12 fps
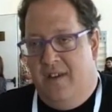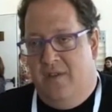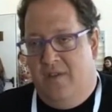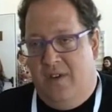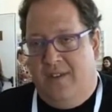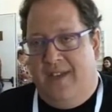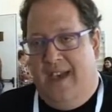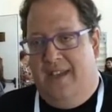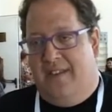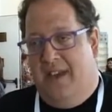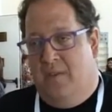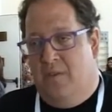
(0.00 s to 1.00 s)
you
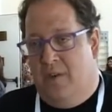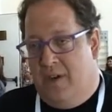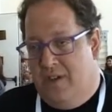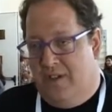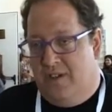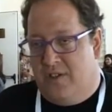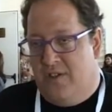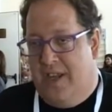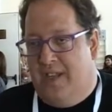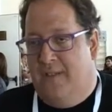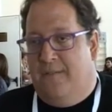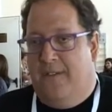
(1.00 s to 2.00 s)
realize that words are
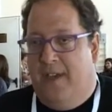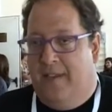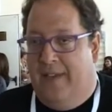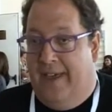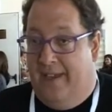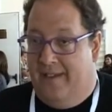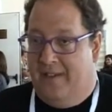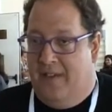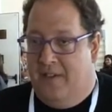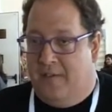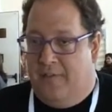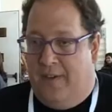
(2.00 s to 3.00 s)
turning to feelings,
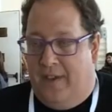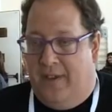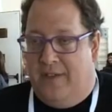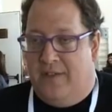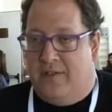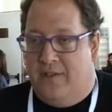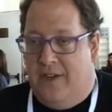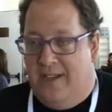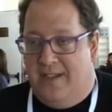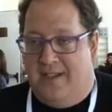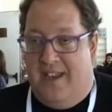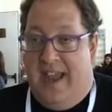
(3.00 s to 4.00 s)
and those feelings are turning
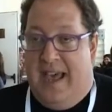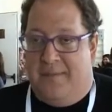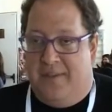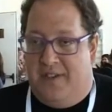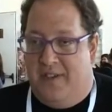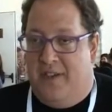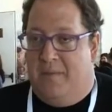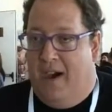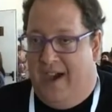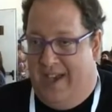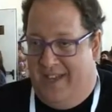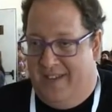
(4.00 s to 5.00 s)
to synapses in your
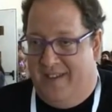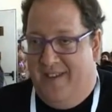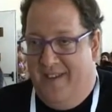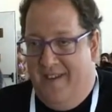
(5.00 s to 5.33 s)
mind,